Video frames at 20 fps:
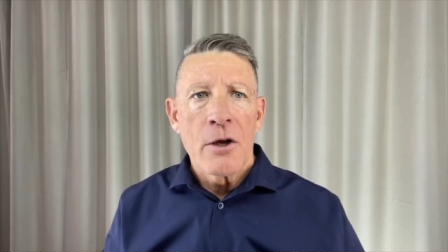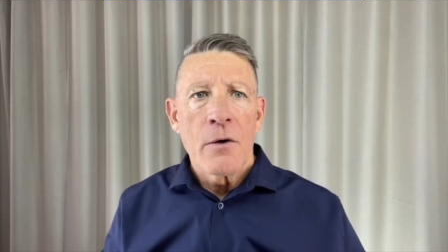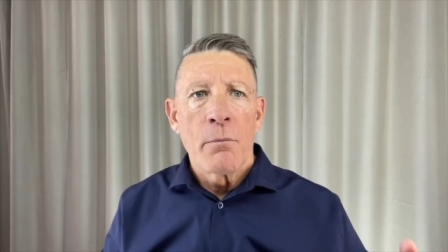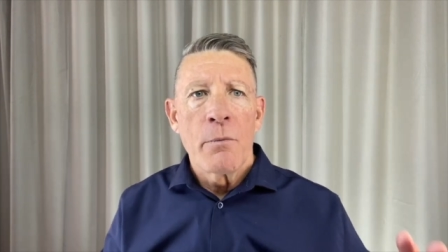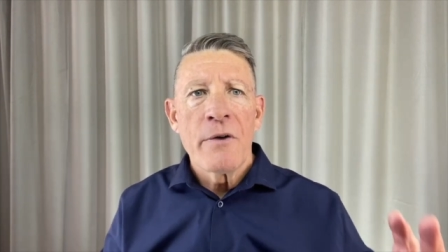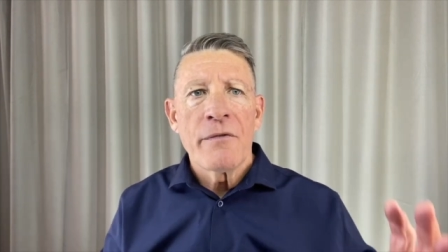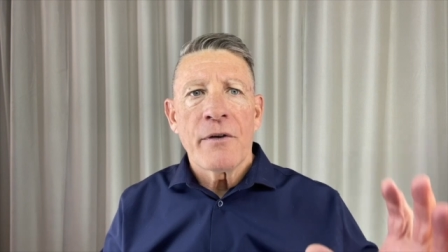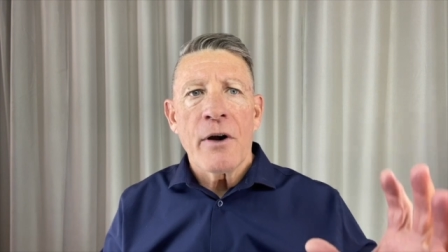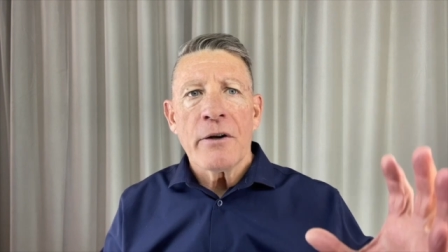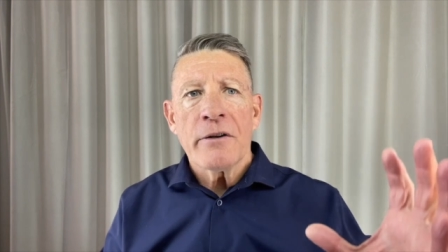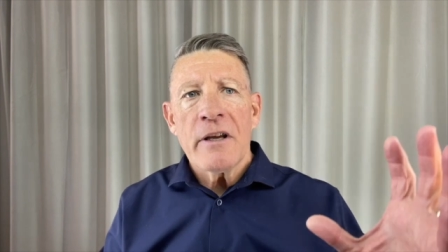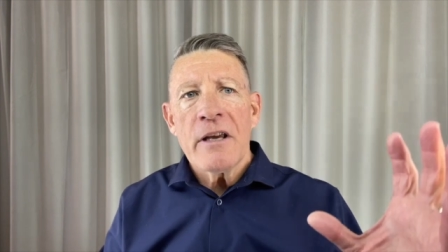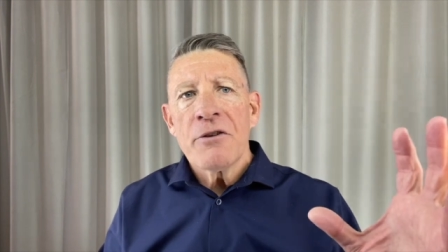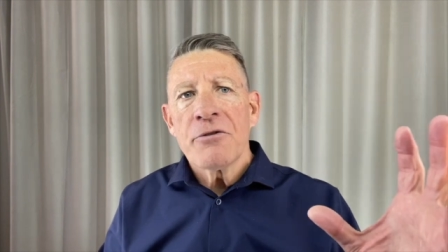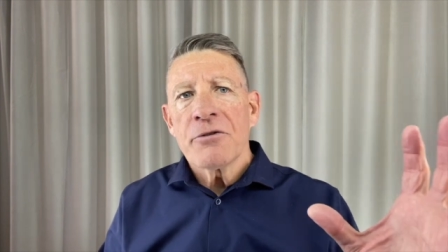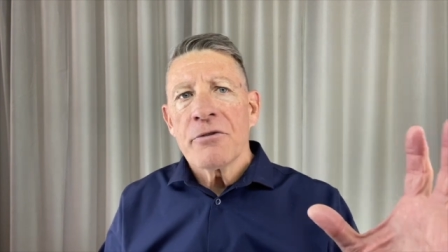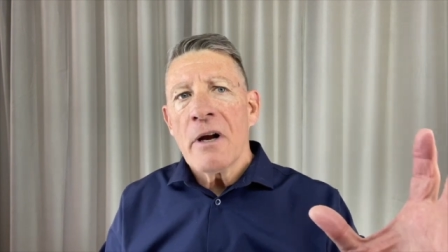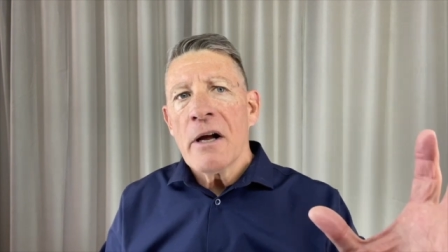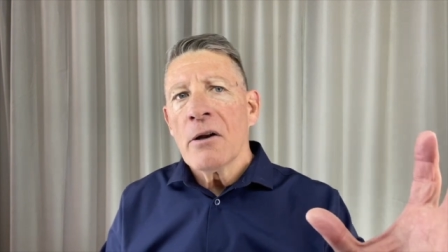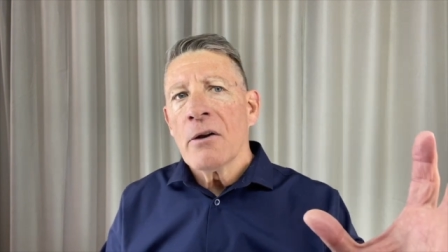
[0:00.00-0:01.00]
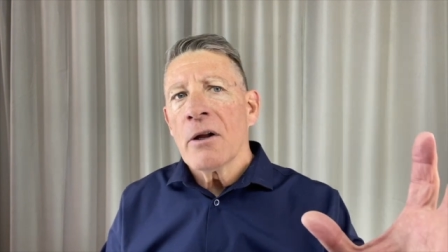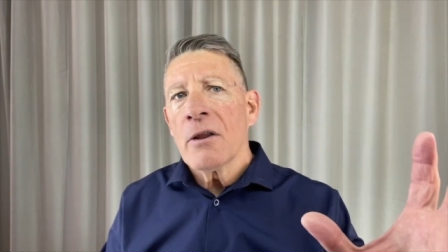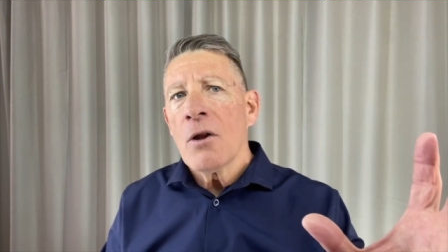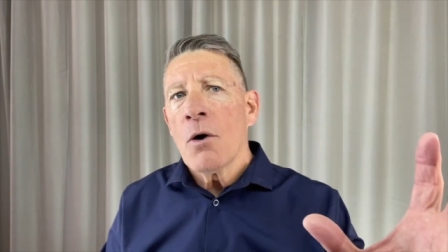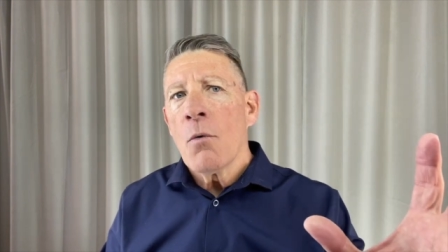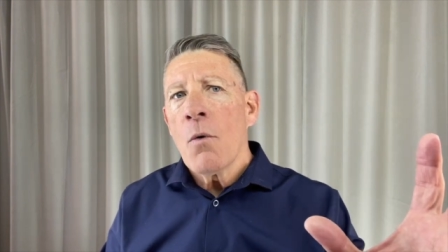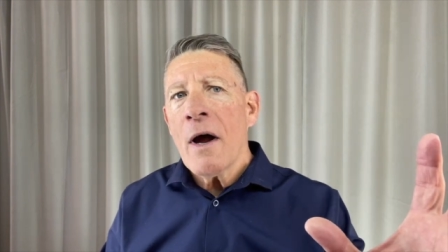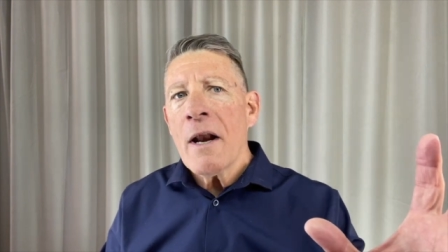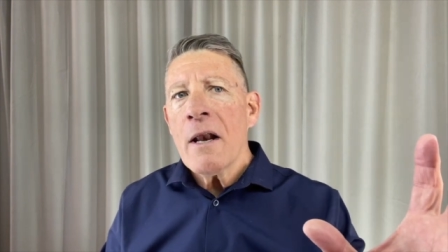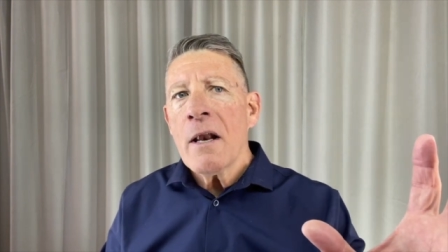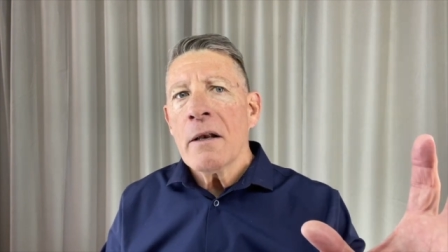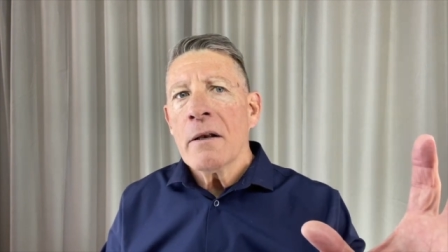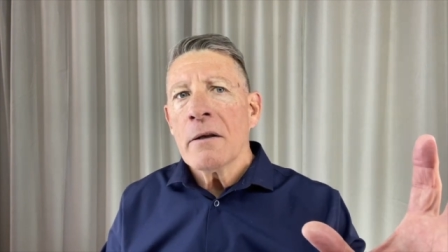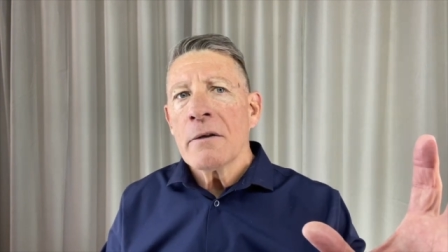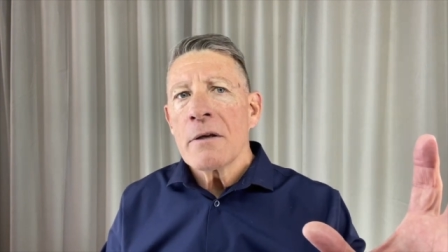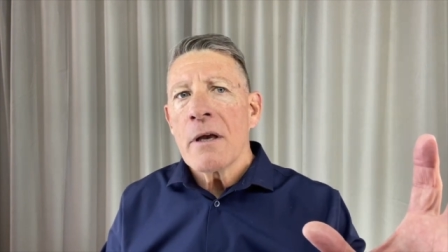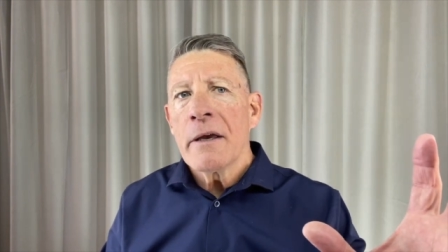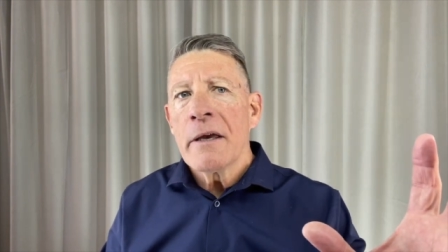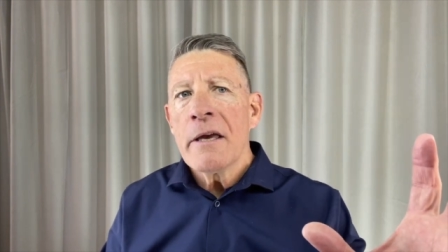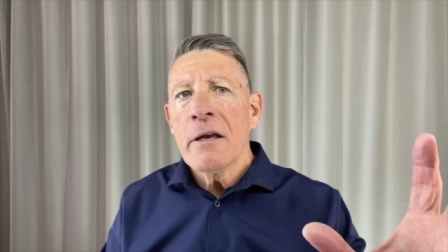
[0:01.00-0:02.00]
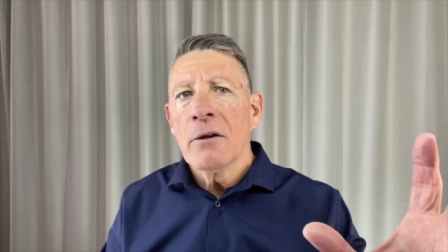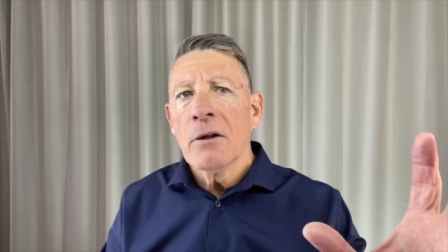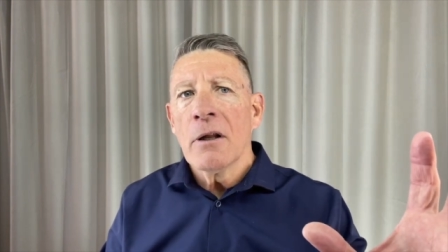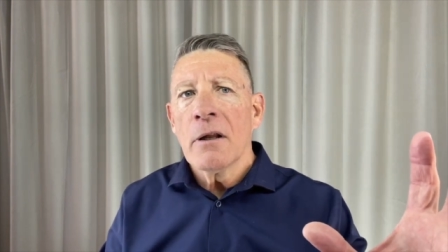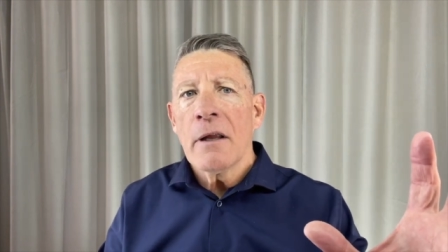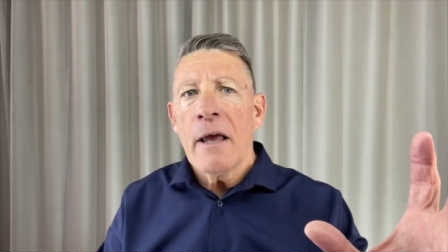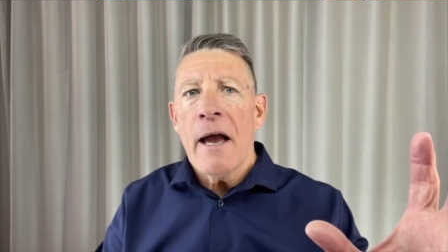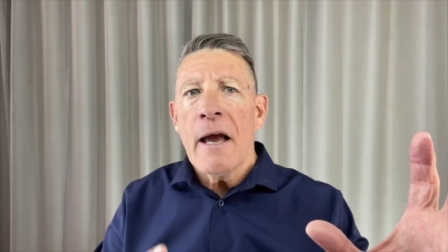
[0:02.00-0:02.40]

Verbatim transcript: We've got Israel on the one hill,